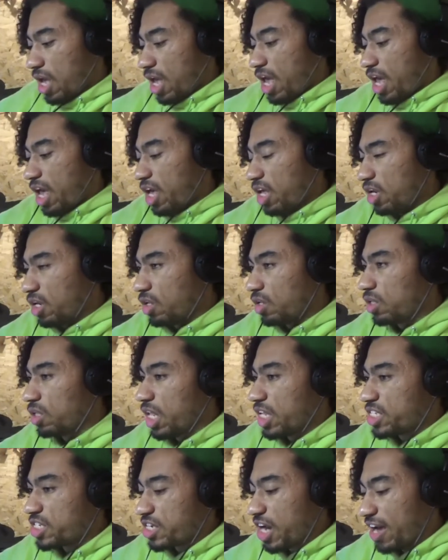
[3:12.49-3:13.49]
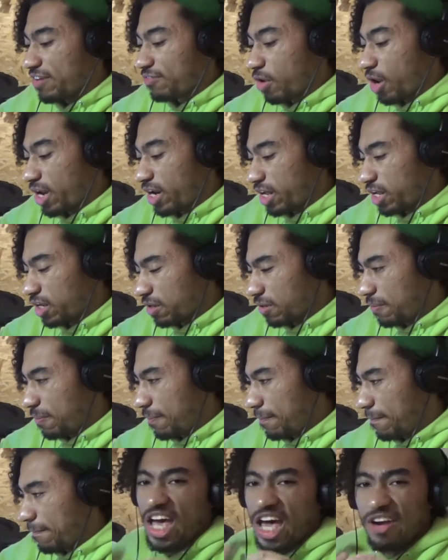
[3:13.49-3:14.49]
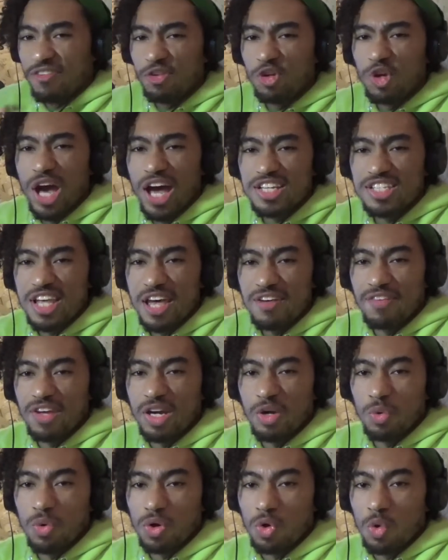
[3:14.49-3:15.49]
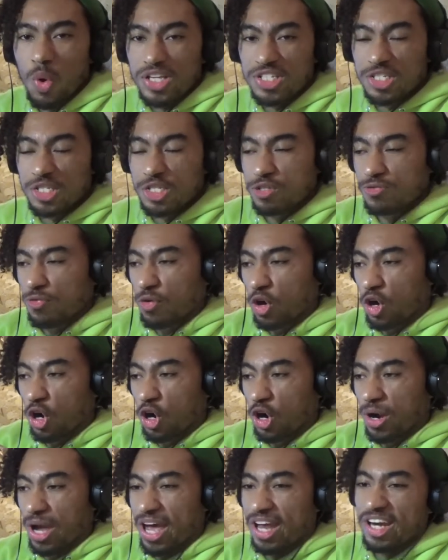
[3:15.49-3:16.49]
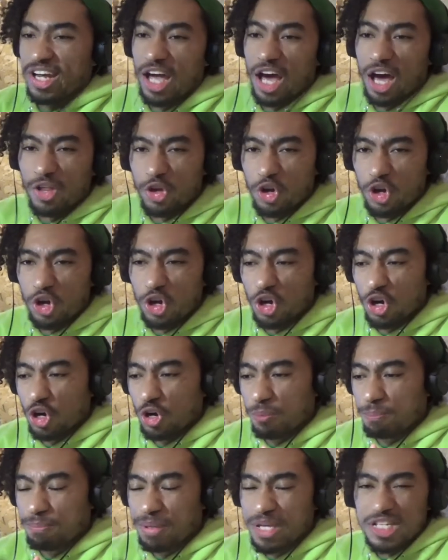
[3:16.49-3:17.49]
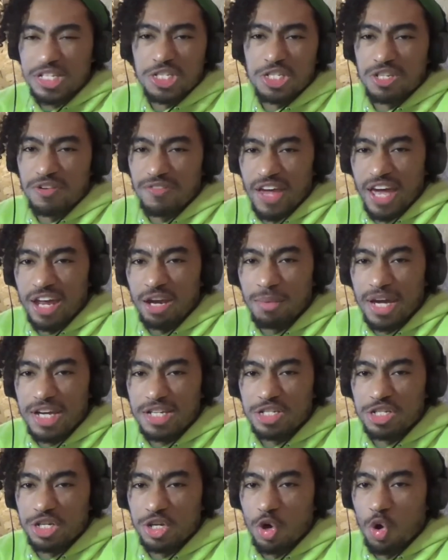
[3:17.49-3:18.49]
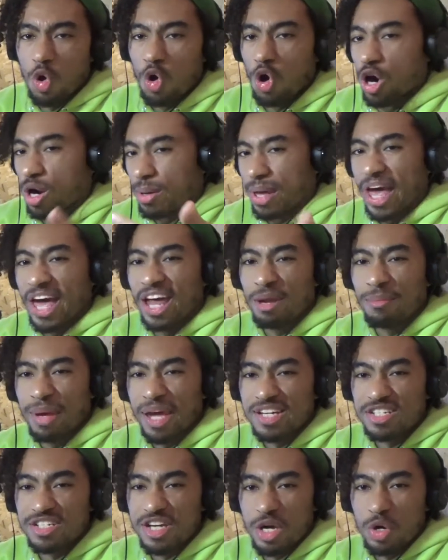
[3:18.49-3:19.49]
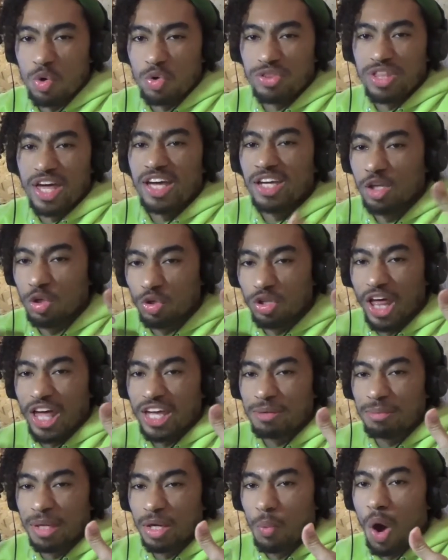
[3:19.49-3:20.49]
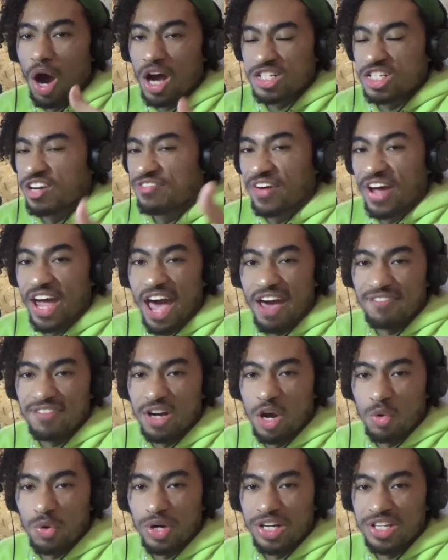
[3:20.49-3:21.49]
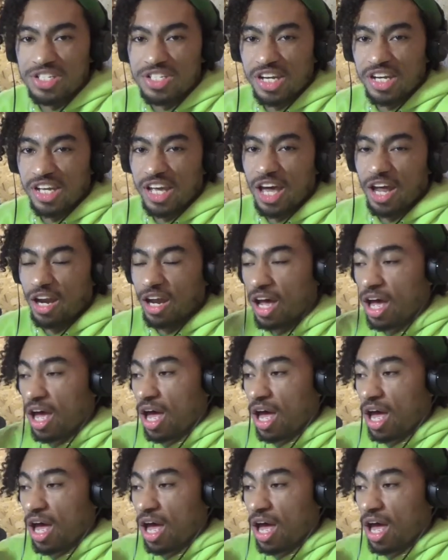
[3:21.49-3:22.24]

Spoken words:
and let's dive right in. And if you guys have any requests for any other pieces of animation or anime in general that you'd like me to watch if I haven't already seen it yet,